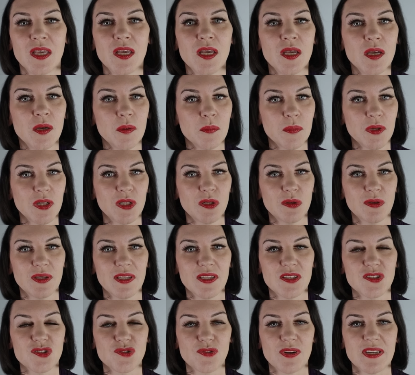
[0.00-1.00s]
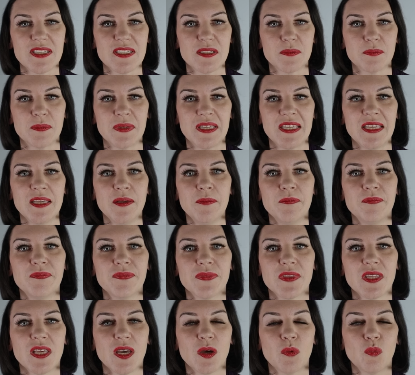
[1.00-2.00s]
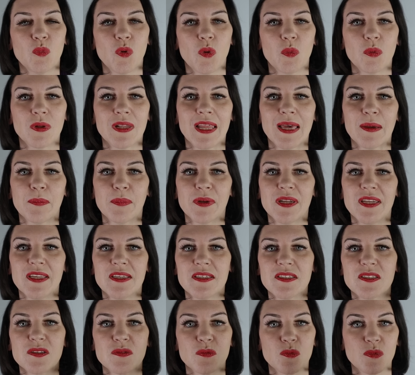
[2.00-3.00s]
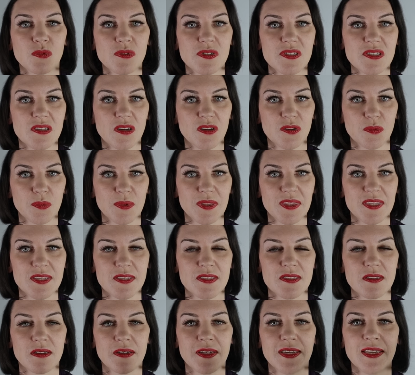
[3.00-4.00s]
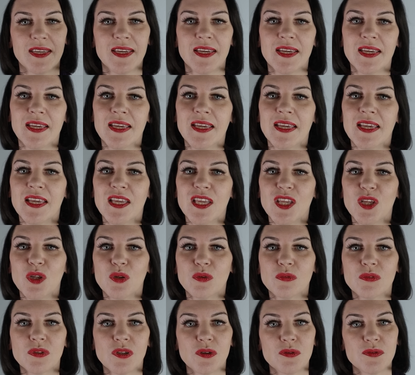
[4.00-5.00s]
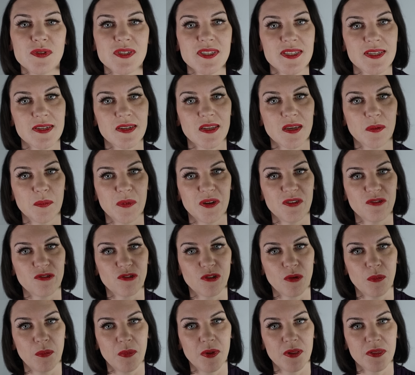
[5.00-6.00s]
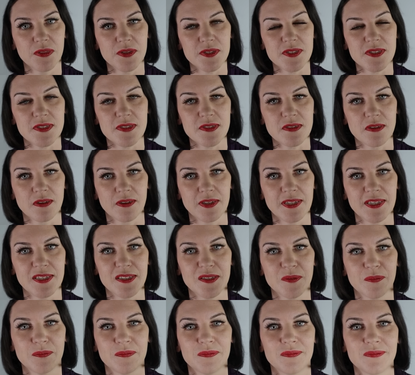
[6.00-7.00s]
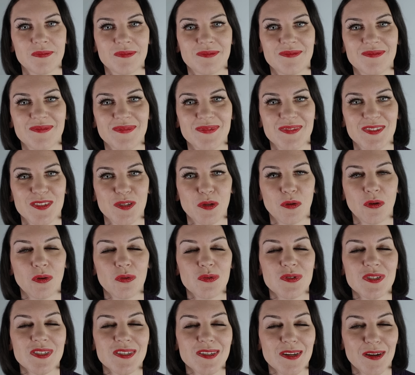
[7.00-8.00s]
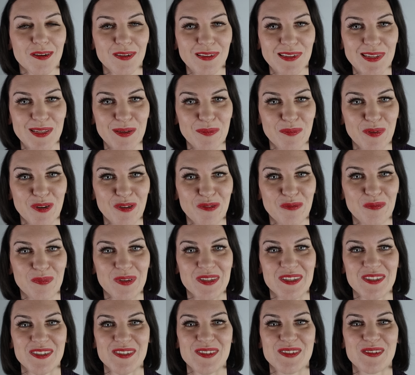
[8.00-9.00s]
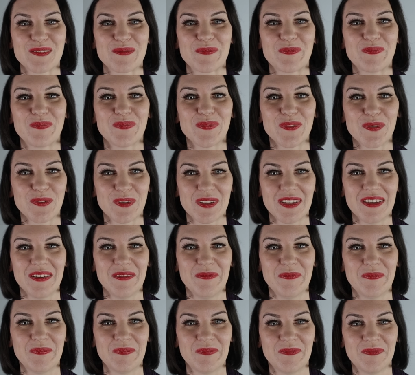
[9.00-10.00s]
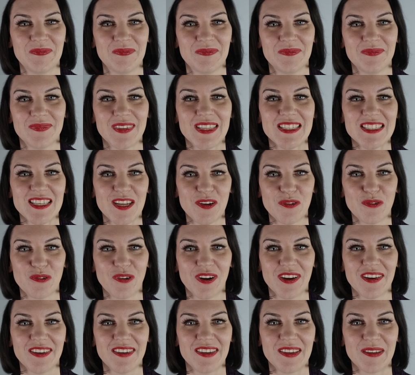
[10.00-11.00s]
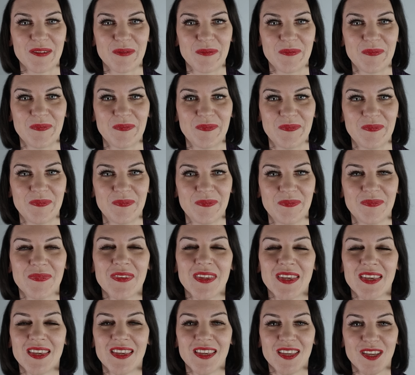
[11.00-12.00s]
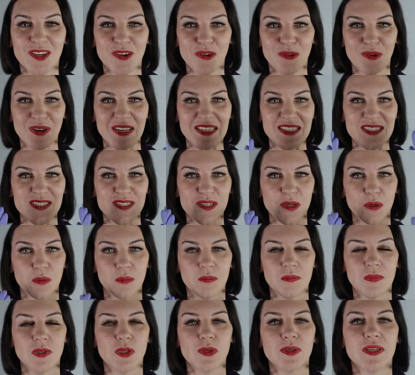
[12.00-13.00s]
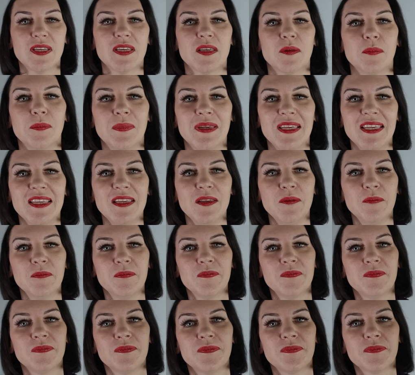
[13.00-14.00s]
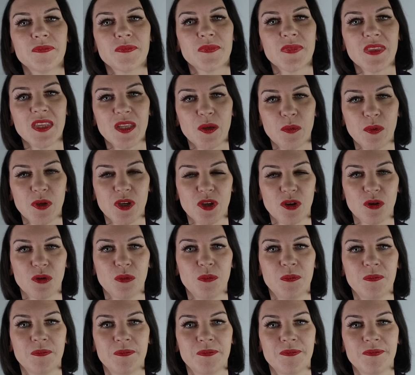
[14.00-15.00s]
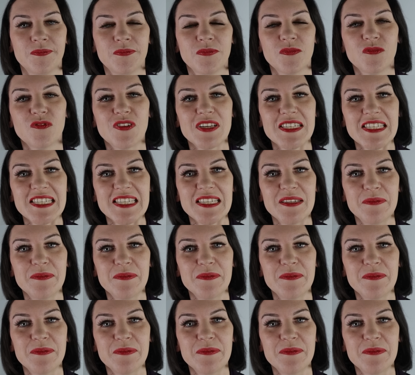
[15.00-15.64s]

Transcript: But looking straight at me, and what will happen is, we'll start with this eye. You'll notice it coming from the side. So no startling movements, okay? Is that all right? Great, so looking at me, here we go. Ready?